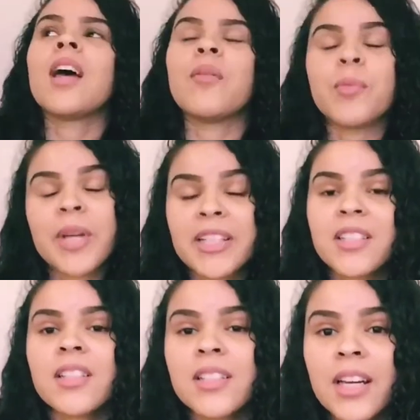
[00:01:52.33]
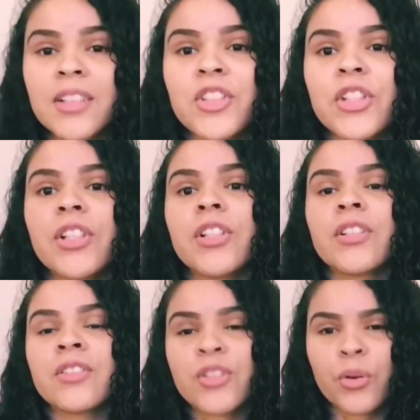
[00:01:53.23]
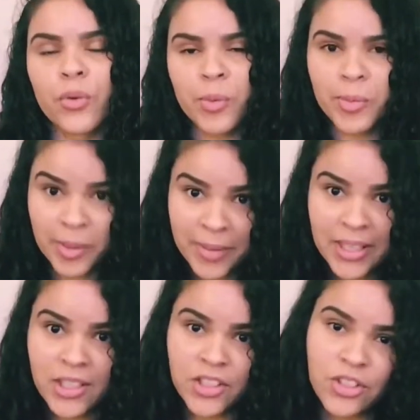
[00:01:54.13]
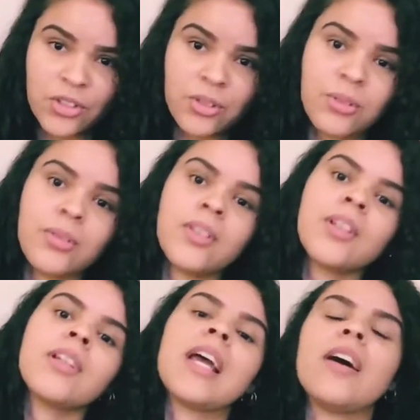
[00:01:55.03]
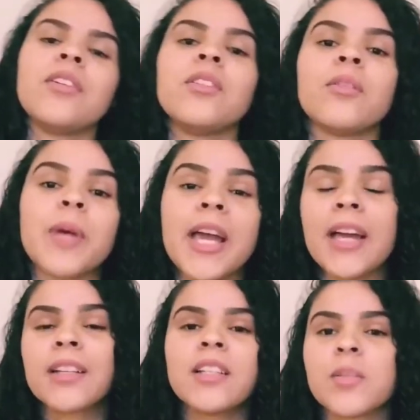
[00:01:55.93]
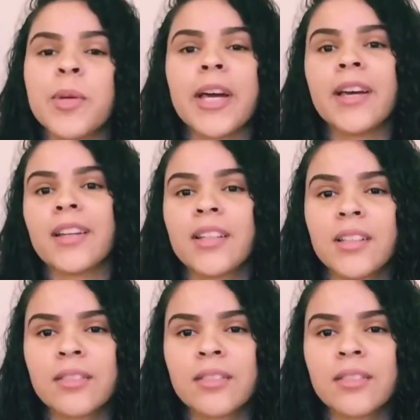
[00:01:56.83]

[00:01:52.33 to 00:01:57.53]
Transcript: I went back to the doctor, told him about my issue, how my acne's back.